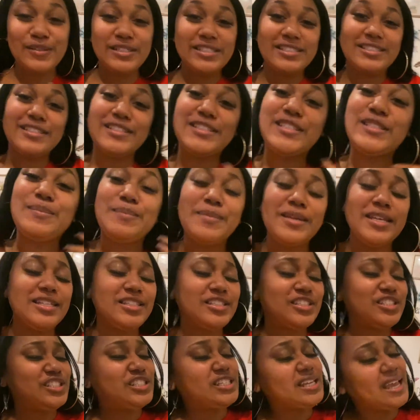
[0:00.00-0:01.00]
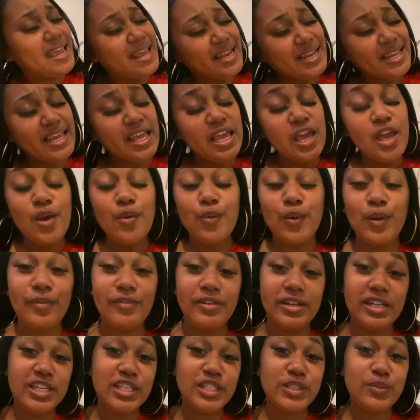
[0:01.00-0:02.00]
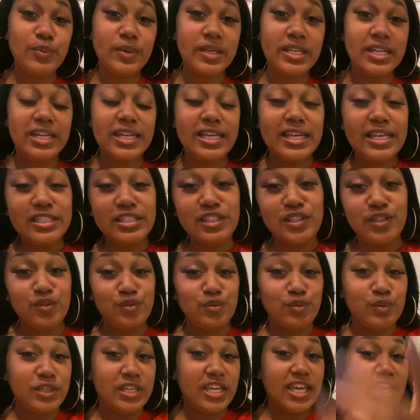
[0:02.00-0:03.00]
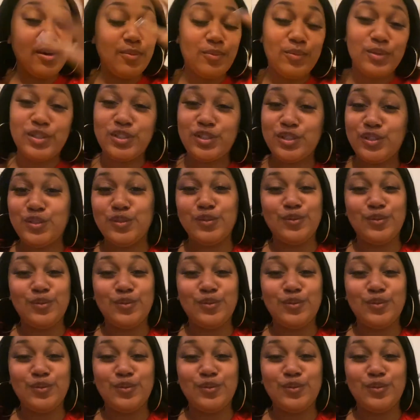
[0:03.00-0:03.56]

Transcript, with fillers: It's just me, Jenny, where it is what it is and you get what